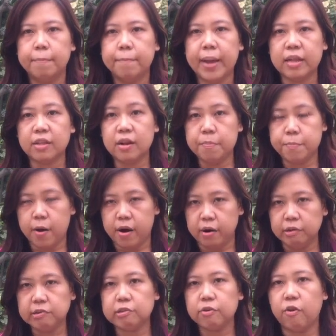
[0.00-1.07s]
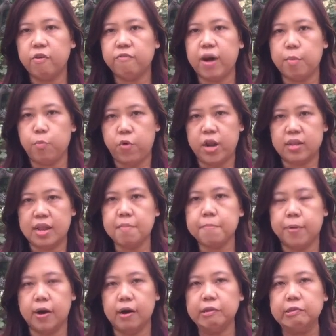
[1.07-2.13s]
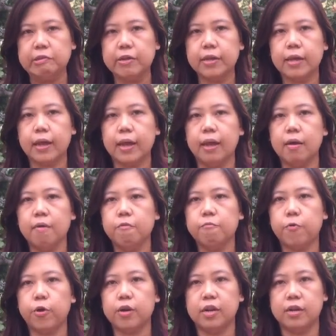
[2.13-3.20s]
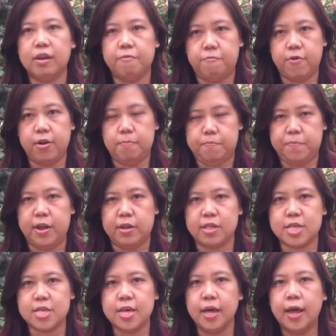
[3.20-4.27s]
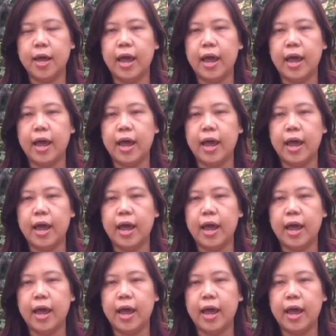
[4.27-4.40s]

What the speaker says: metal bars or vibrating bars, okay, for the different pitch,